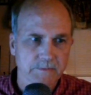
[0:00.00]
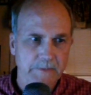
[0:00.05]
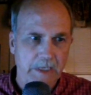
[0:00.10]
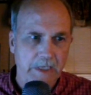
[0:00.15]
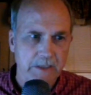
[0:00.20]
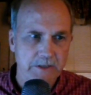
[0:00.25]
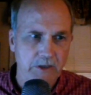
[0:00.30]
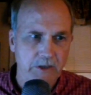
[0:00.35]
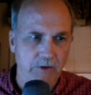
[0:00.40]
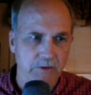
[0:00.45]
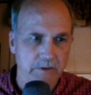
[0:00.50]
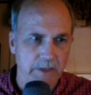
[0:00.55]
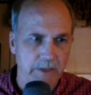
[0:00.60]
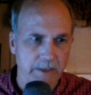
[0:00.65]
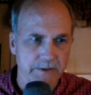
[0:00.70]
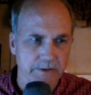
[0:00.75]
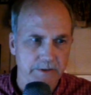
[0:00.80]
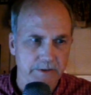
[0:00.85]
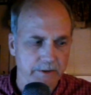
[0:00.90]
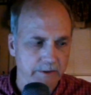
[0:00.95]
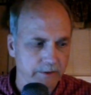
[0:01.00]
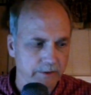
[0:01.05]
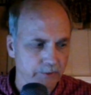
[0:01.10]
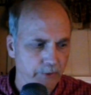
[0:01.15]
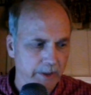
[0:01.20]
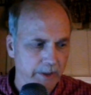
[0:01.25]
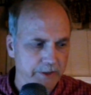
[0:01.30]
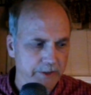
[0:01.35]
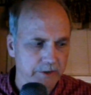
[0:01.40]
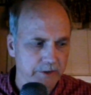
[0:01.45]
So a nice,
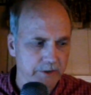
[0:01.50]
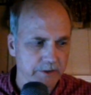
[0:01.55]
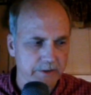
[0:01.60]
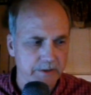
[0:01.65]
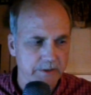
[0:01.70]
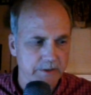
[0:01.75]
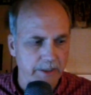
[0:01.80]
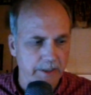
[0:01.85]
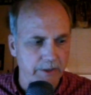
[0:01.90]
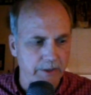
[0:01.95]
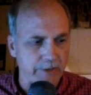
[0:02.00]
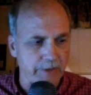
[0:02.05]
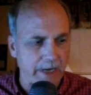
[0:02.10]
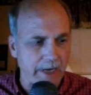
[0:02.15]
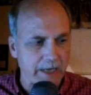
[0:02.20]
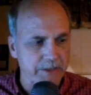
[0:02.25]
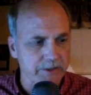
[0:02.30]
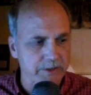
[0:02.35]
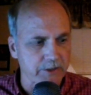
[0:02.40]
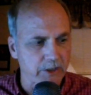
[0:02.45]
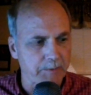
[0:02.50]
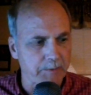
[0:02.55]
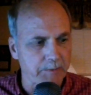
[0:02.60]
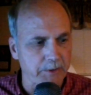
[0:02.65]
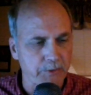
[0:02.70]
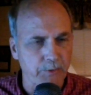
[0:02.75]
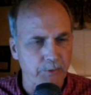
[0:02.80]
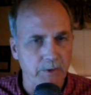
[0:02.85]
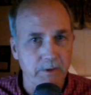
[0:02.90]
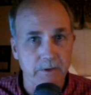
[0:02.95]
gracious interaction there
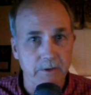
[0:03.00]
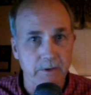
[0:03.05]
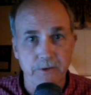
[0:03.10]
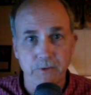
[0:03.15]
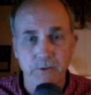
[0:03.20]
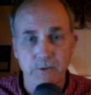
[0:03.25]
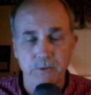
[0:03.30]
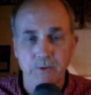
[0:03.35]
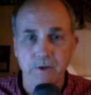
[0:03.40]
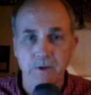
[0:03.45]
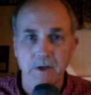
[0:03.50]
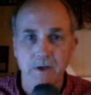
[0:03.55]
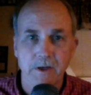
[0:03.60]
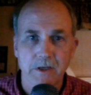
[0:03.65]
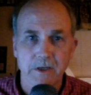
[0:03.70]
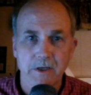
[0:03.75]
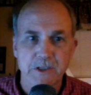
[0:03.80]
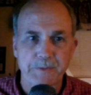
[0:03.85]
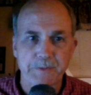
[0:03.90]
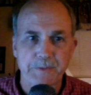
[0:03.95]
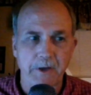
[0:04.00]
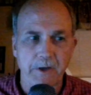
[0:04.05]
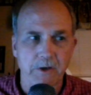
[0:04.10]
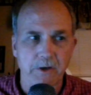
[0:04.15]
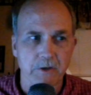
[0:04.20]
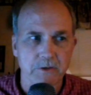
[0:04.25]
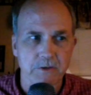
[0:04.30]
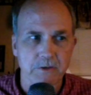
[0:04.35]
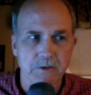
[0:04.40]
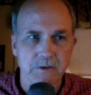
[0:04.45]
between the two
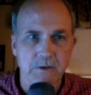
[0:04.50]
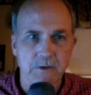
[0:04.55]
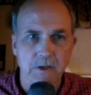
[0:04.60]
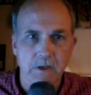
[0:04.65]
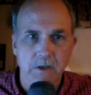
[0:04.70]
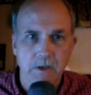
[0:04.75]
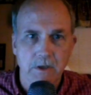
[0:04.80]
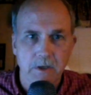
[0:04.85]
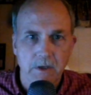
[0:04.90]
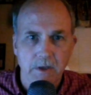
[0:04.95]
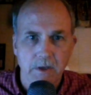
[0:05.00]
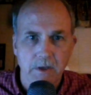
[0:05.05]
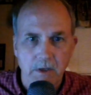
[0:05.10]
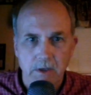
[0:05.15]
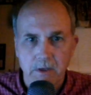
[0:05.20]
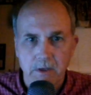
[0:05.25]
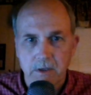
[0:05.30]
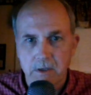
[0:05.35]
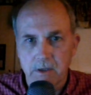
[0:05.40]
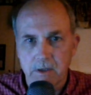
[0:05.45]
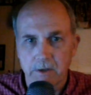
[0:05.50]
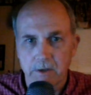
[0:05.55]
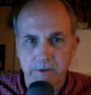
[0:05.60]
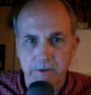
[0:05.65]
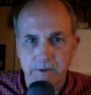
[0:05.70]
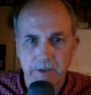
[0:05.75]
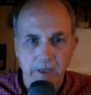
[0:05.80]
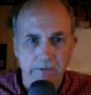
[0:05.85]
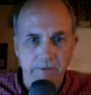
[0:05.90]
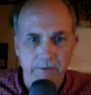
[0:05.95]
speakers on the
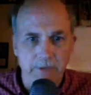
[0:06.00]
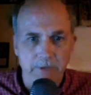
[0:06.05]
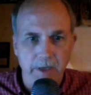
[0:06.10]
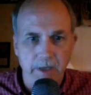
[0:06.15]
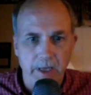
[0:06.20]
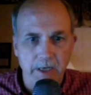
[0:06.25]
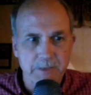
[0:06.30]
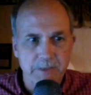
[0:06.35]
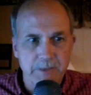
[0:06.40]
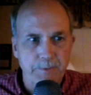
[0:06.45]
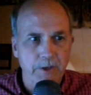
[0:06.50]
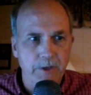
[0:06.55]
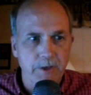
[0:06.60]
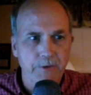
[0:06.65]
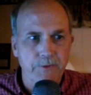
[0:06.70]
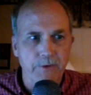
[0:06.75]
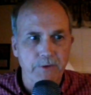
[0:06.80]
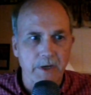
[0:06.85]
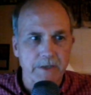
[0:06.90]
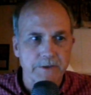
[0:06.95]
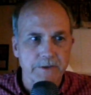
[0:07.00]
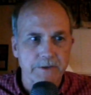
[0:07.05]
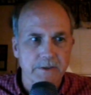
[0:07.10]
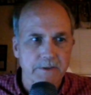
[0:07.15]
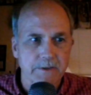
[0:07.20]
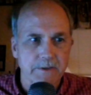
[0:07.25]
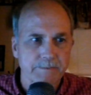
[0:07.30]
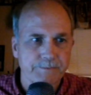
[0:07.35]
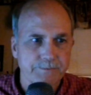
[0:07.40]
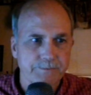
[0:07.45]
day of the Gettysburg Address.